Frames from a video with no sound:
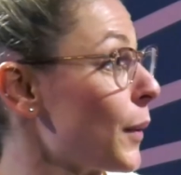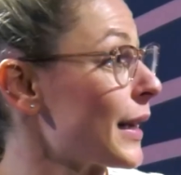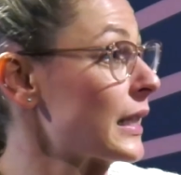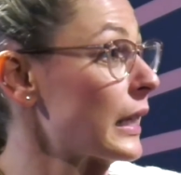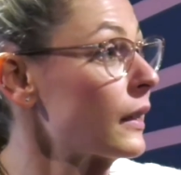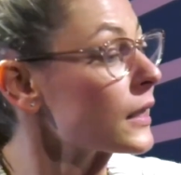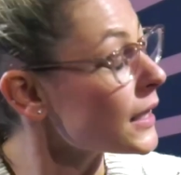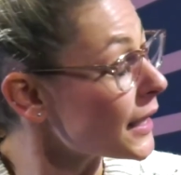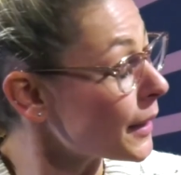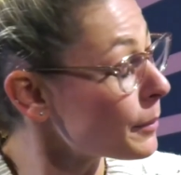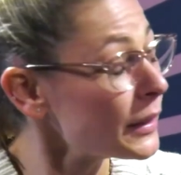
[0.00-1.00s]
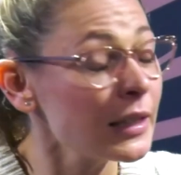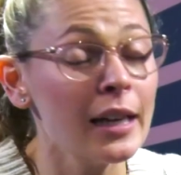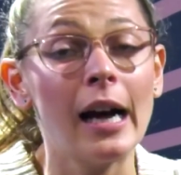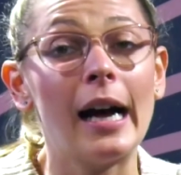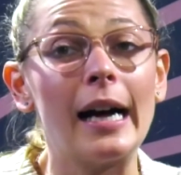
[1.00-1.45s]
U.S. sales team.
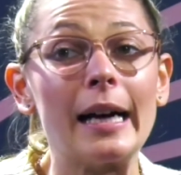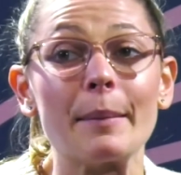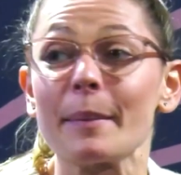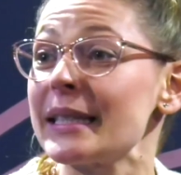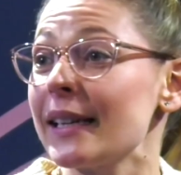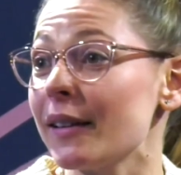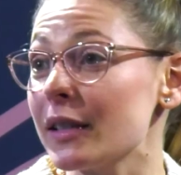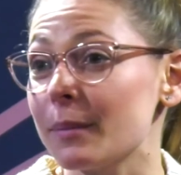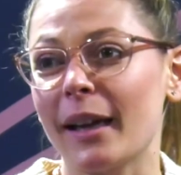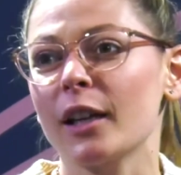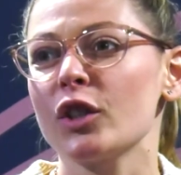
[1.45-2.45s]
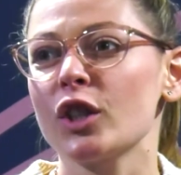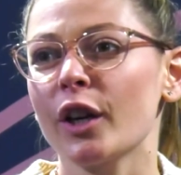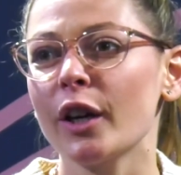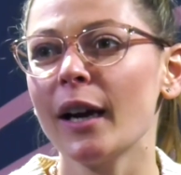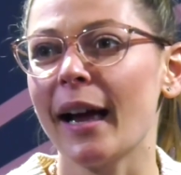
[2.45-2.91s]
I'm a sales
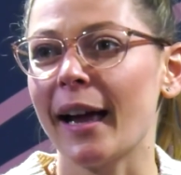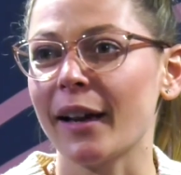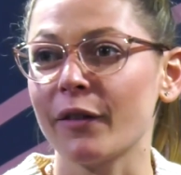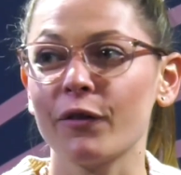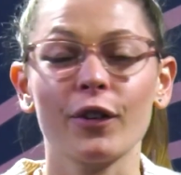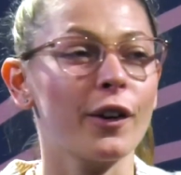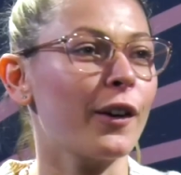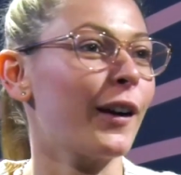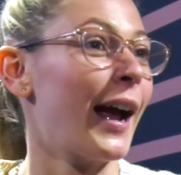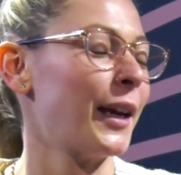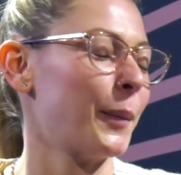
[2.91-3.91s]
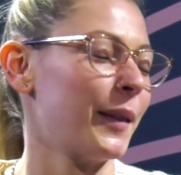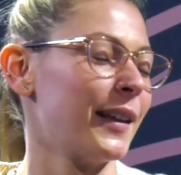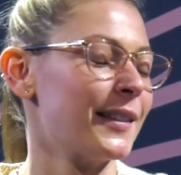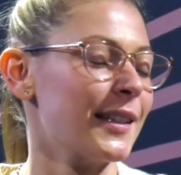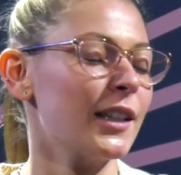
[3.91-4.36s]
manager, and for anyone
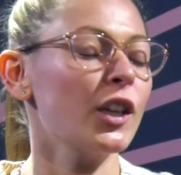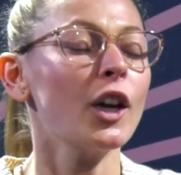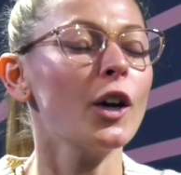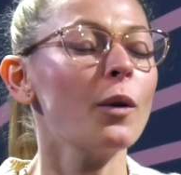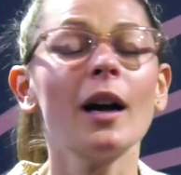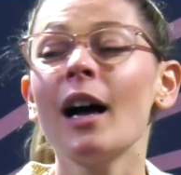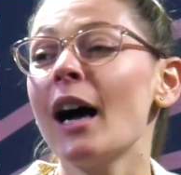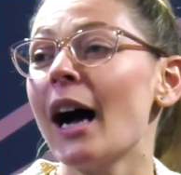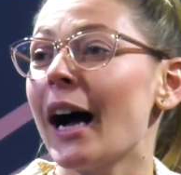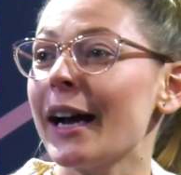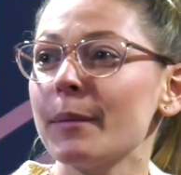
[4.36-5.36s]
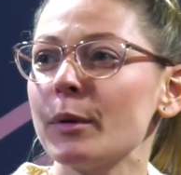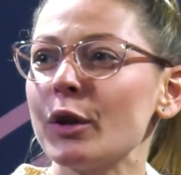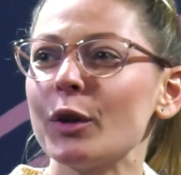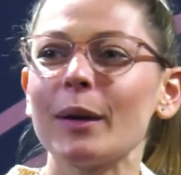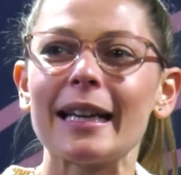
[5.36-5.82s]
that doesn't know,
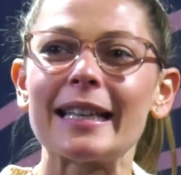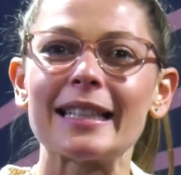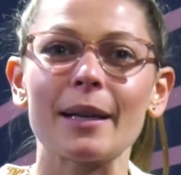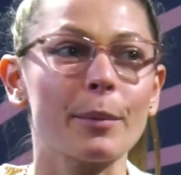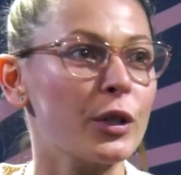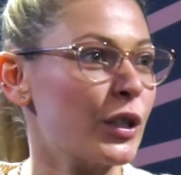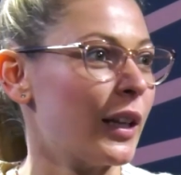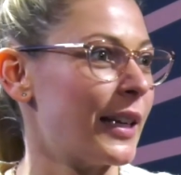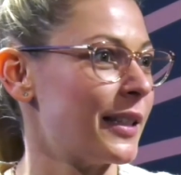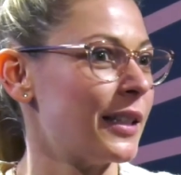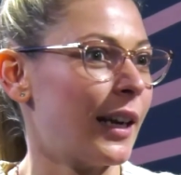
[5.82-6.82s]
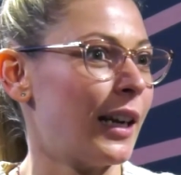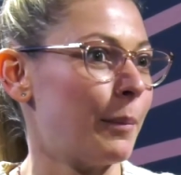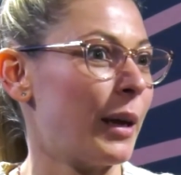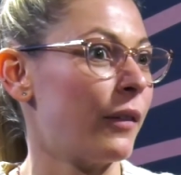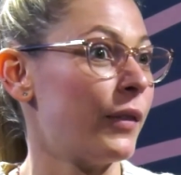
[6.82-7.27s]
Idomoo is a personalized and
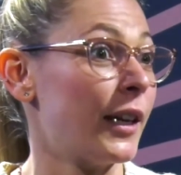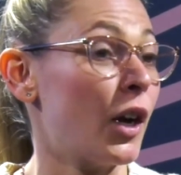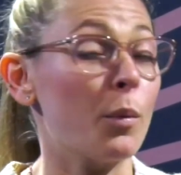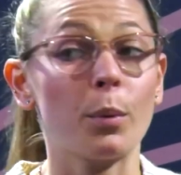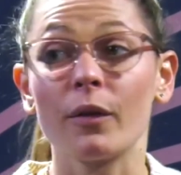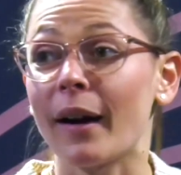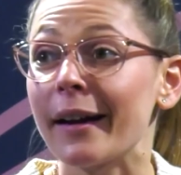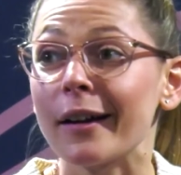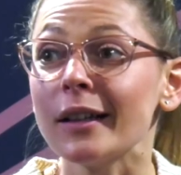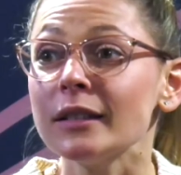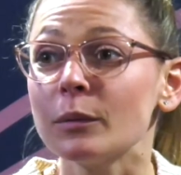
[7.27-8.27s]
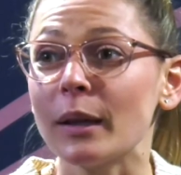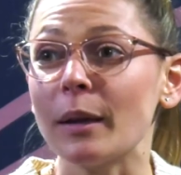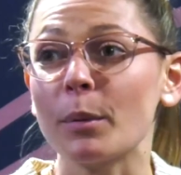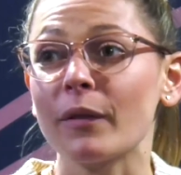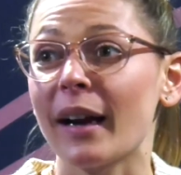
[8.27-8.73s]
dynamic video provider.
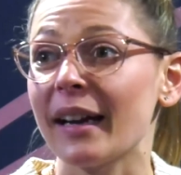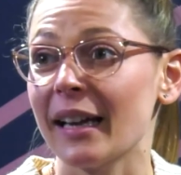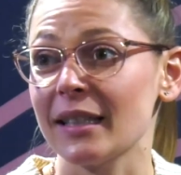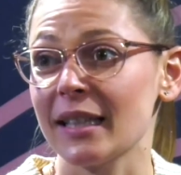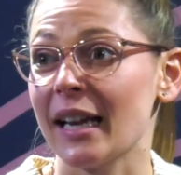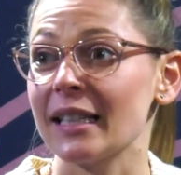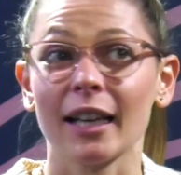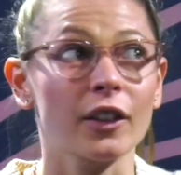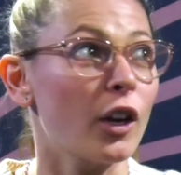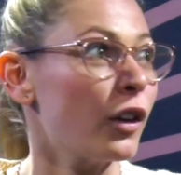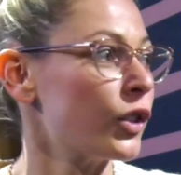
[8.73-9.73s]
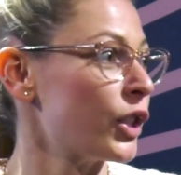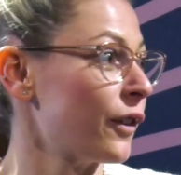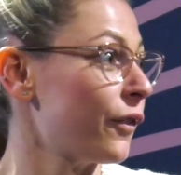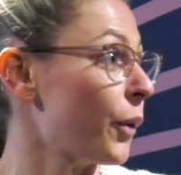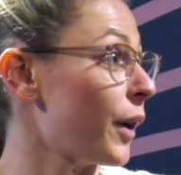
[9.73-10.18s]
We provide end-to-end
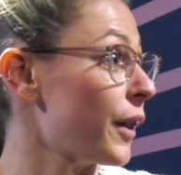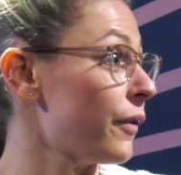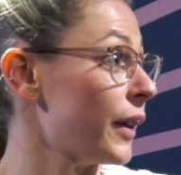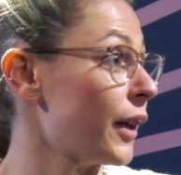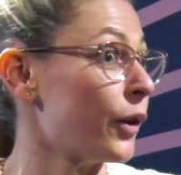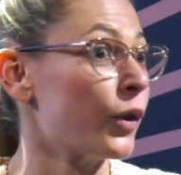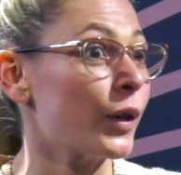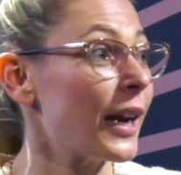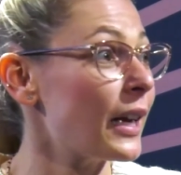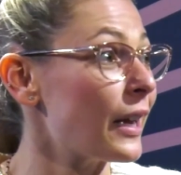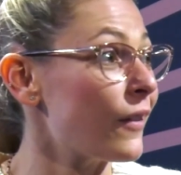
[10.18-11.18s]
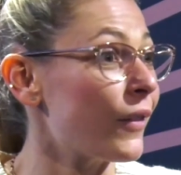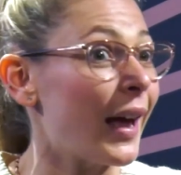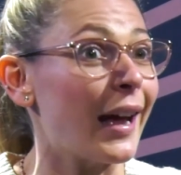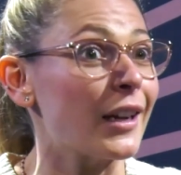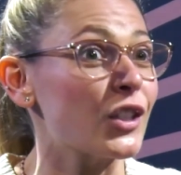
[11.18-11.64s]
technology for the video creative
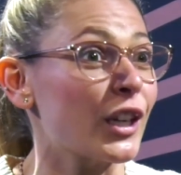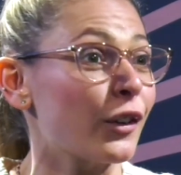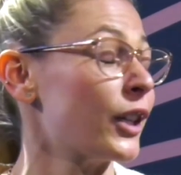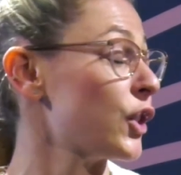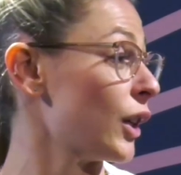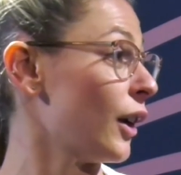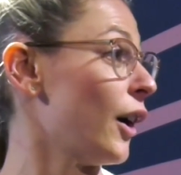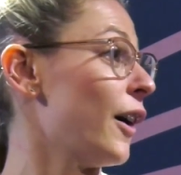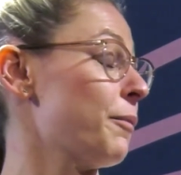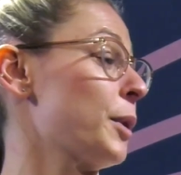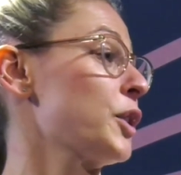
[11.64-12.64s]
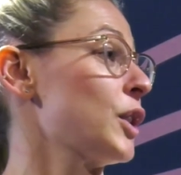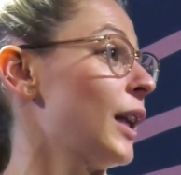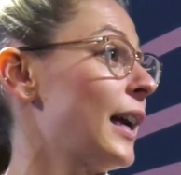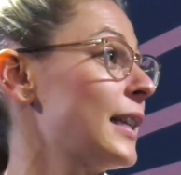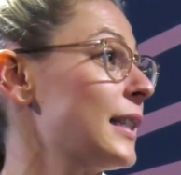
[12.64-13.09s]
and generation of
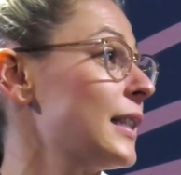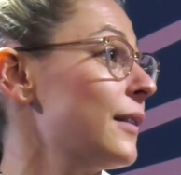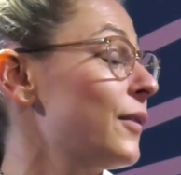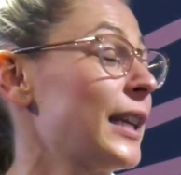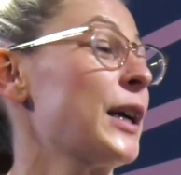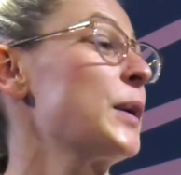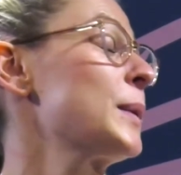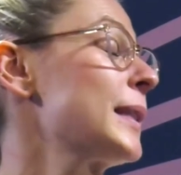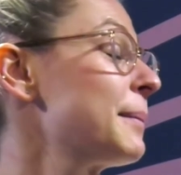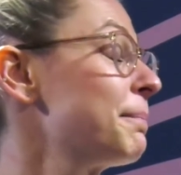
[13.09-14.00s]
personalized videos.